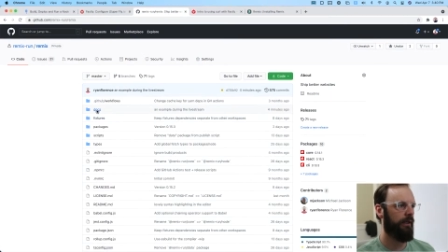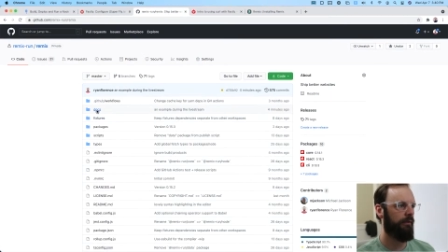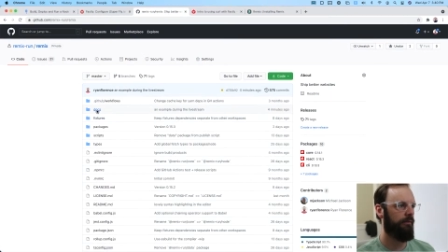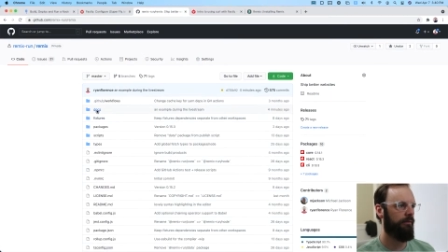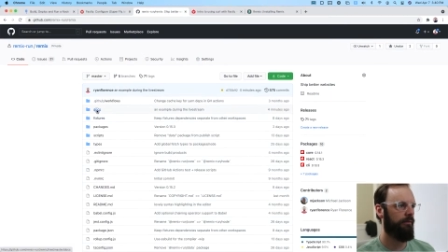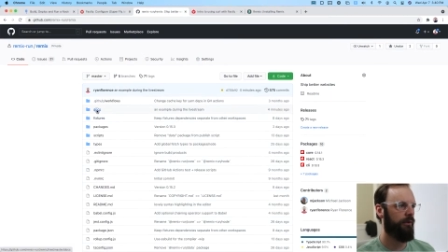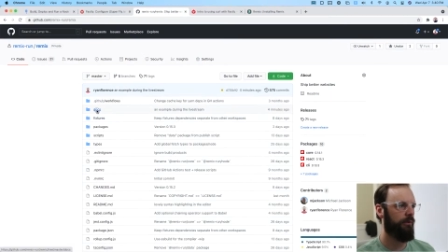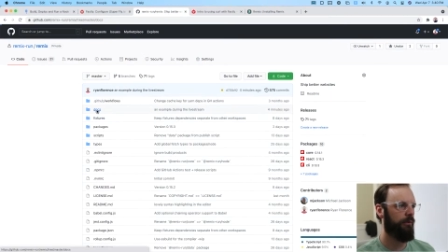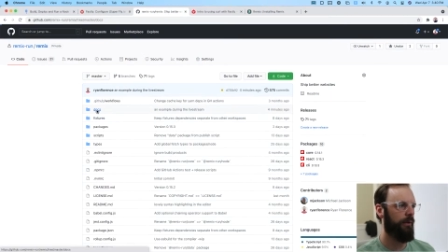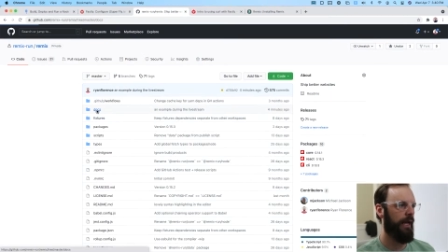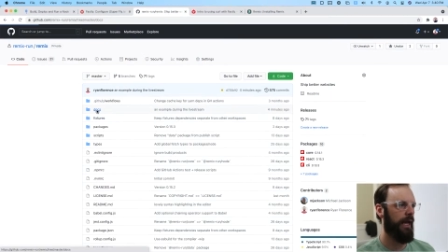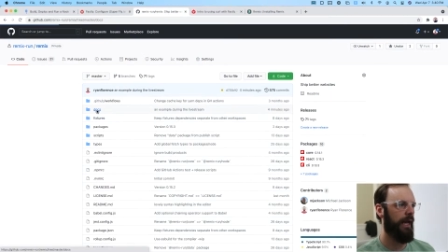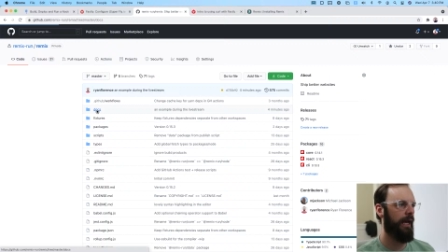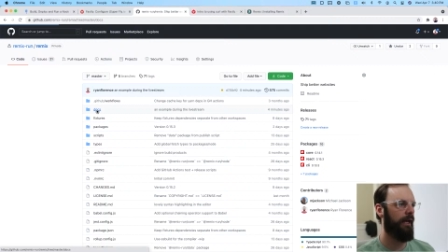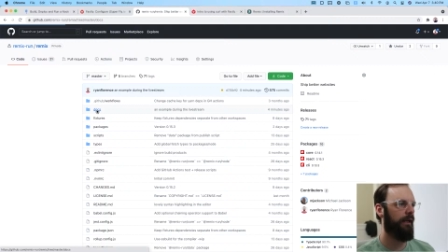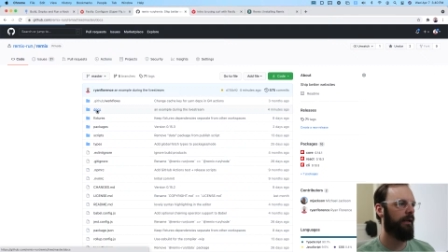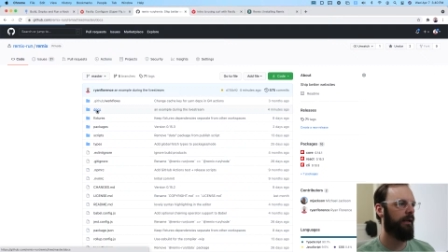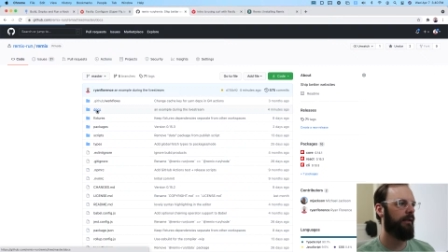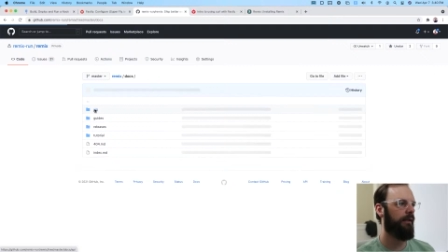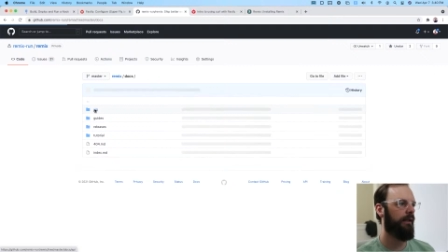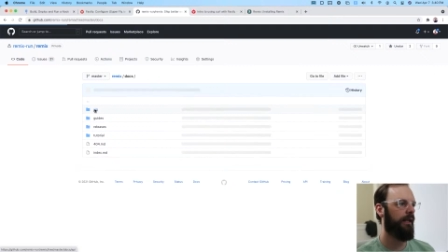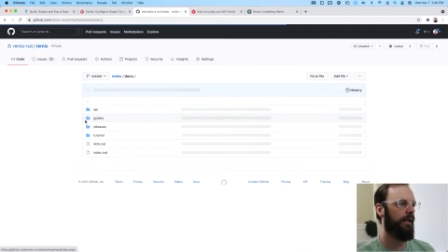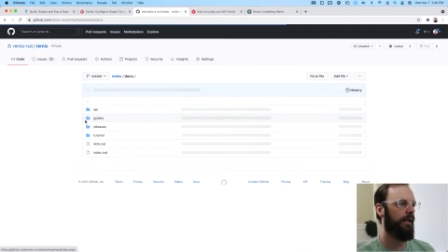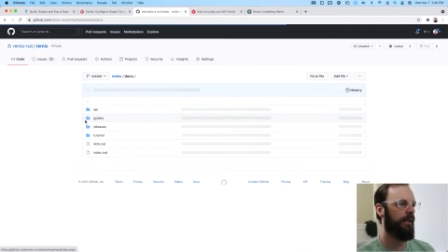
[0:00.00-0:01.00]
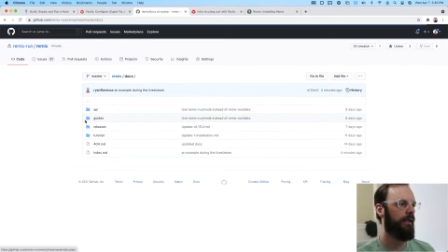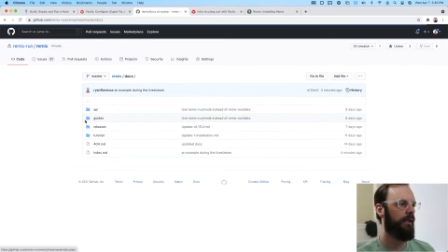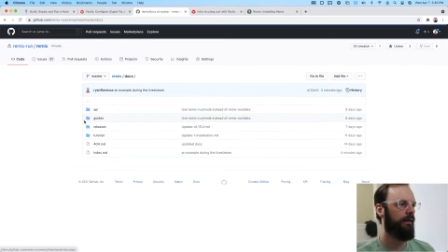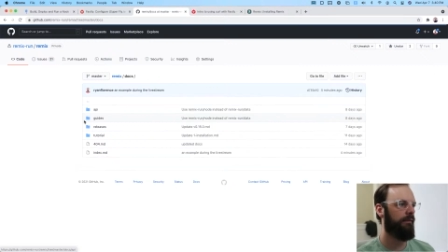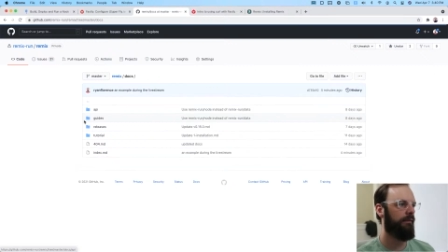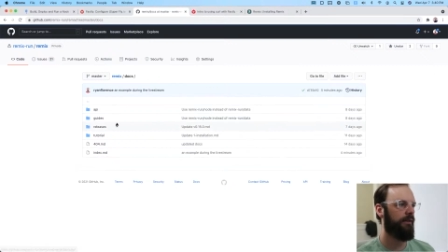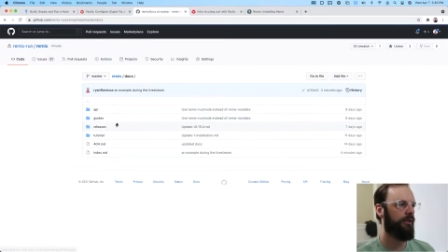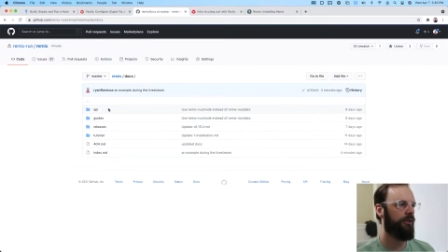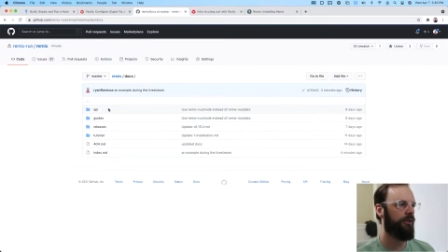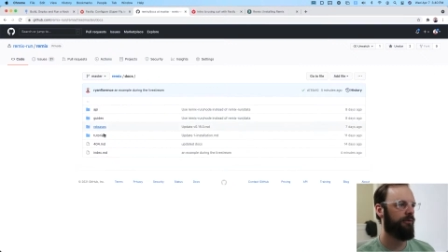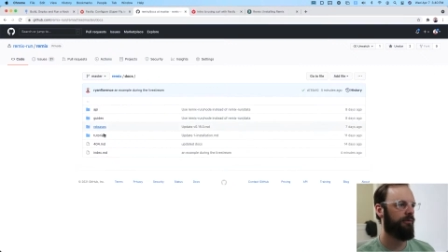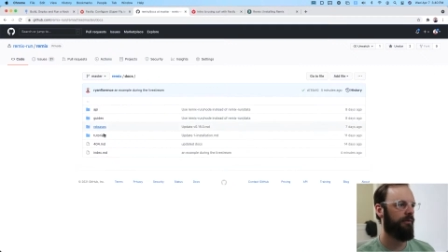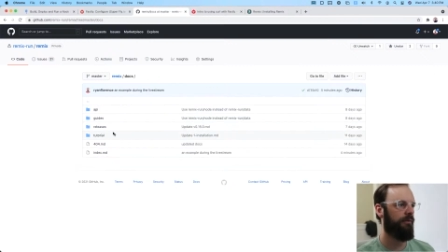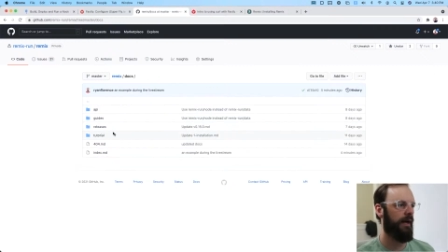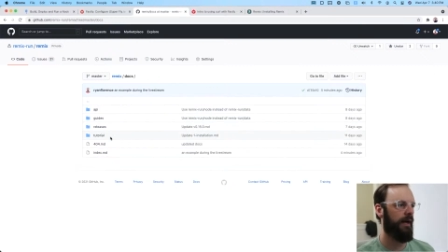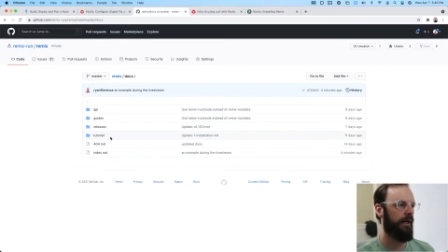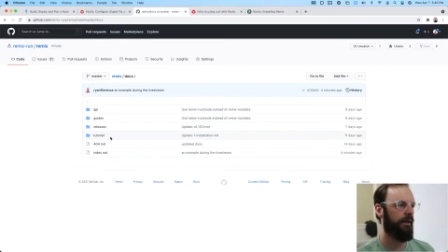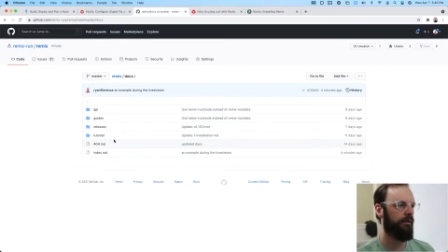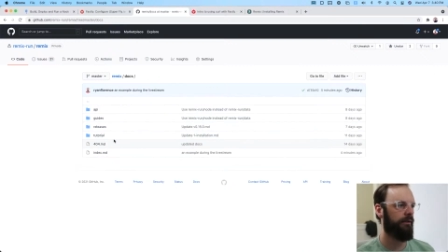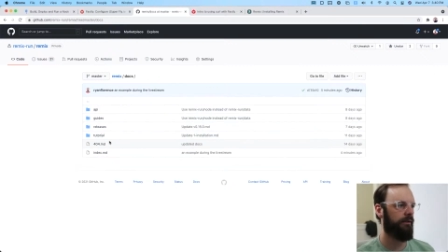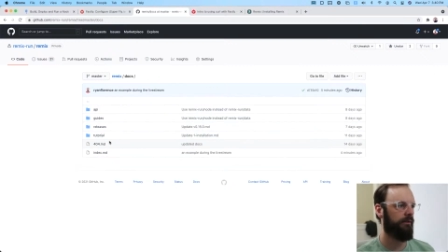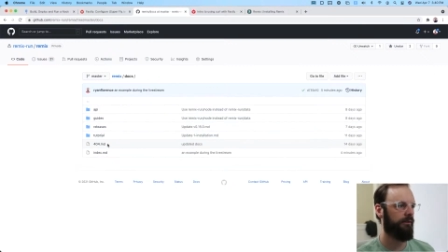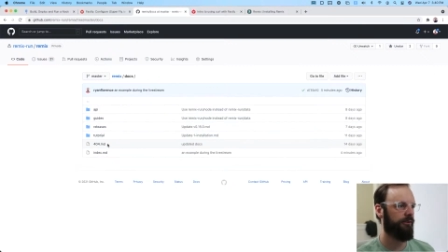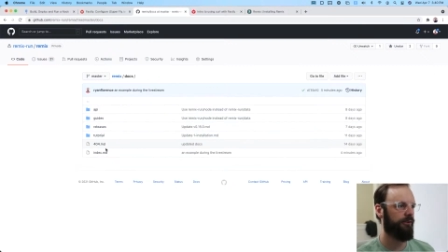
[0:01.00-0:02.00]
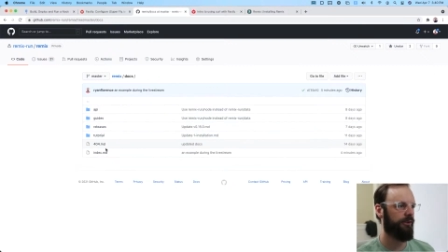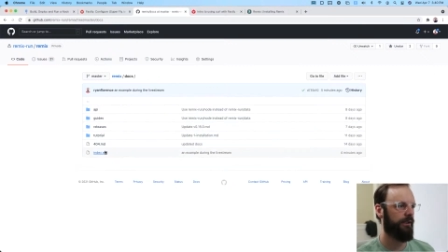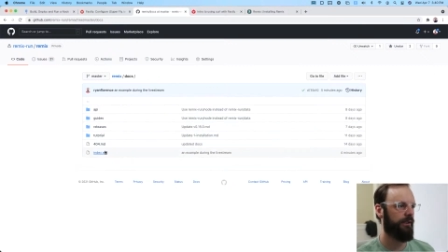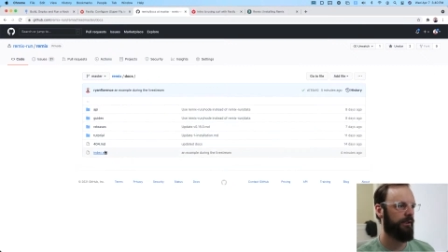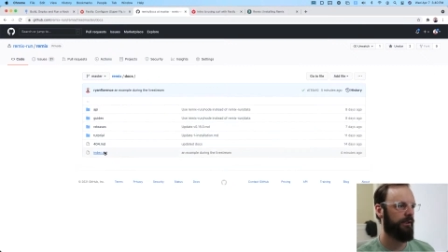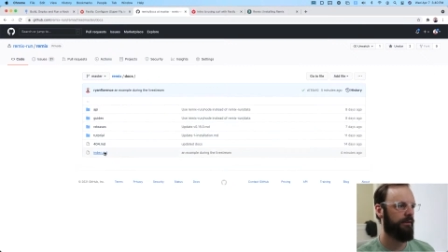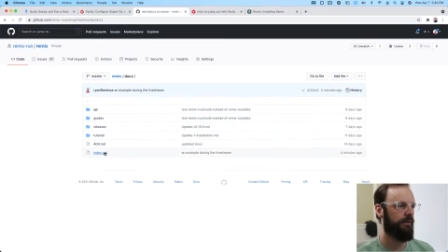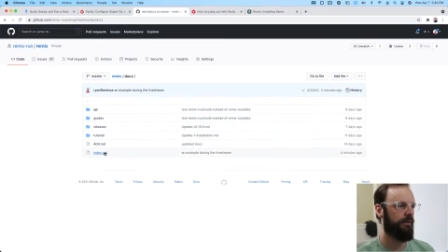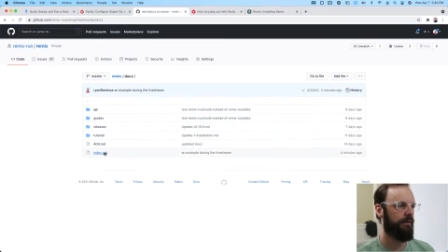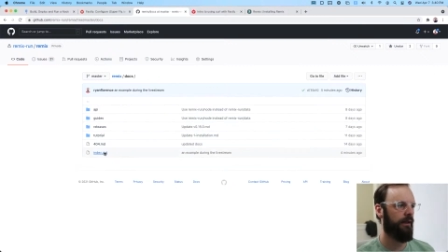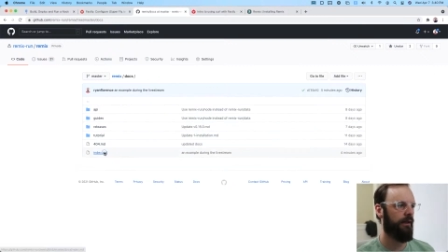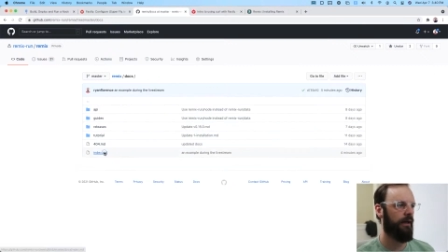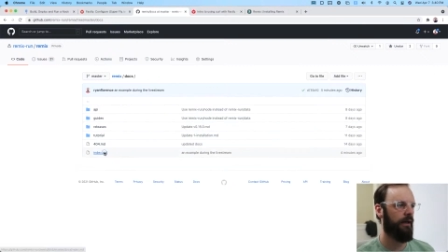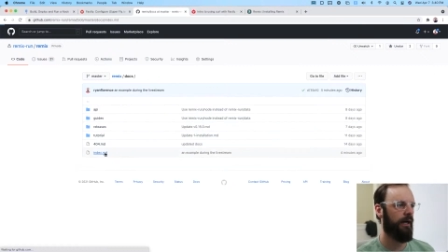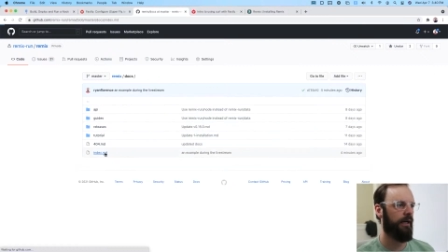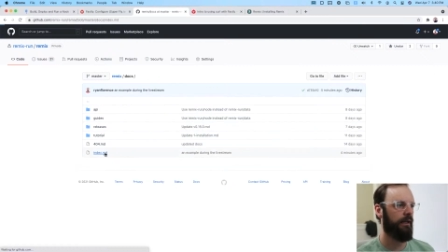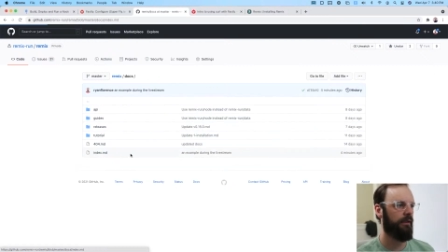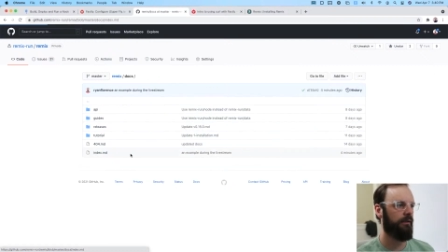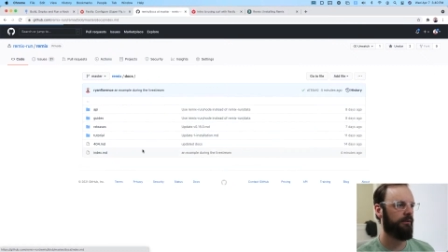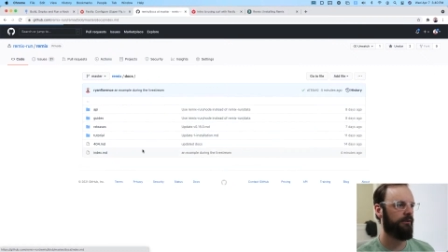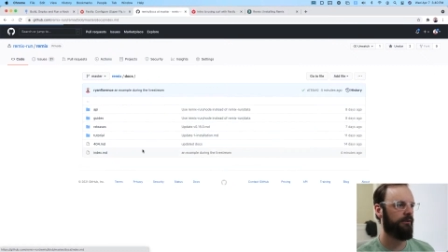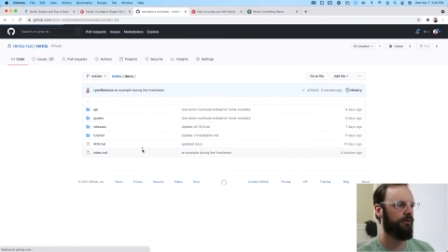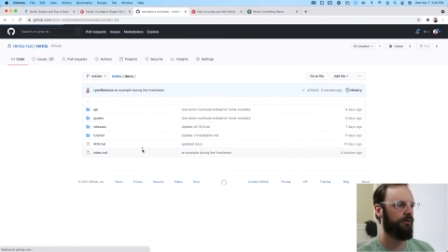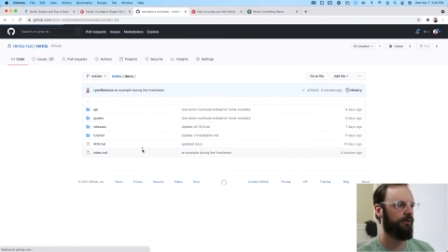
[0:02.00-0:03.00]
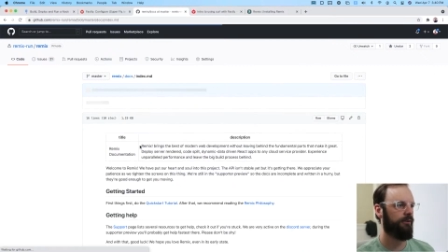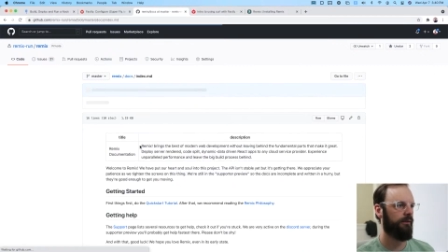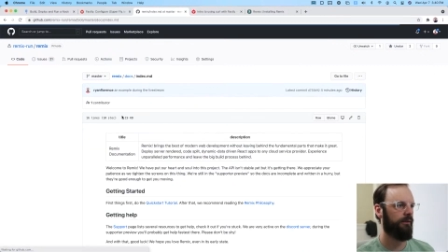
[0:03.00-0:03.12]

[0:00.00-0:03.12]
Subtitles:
if you edit any of these files in docs,